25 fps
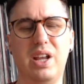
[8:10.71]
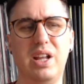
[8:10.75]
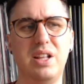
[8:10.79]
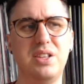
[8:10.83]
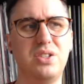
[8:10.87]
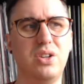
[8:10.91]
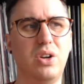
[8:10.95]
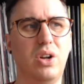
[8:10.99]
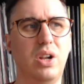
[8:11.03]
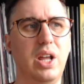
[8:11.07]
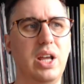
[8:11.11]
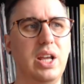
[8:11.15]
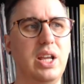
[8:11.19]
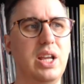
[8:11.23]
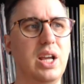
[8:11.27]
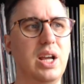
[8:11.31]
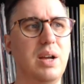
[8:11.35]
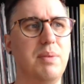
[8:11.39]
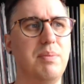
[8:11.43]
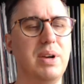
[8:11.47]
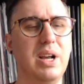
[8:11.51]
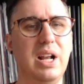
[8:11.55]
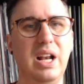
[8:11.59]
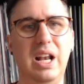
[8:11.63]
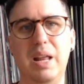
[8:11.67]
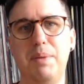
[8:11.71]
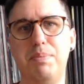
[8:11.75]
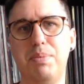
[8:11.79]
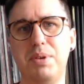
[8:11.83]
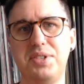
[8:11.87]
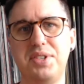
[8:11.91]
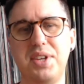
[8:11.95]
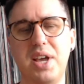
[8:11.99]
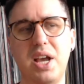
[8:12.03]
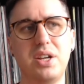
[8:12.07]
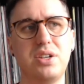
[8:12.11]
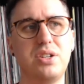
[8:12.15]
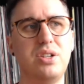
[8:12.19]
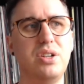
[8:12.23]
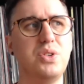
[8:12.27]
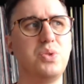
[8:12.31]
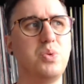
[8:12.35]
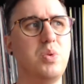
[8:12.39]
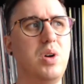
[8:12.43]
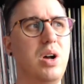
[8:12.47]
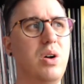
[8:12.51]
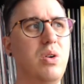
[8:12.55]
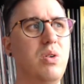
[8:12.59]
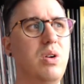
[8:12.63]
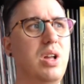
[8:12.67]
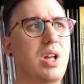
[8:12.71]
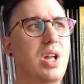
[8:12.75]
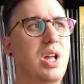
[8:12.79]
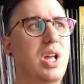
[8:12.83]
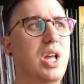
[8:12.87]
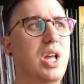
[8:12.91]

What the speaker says: It's got like a clipper section as well.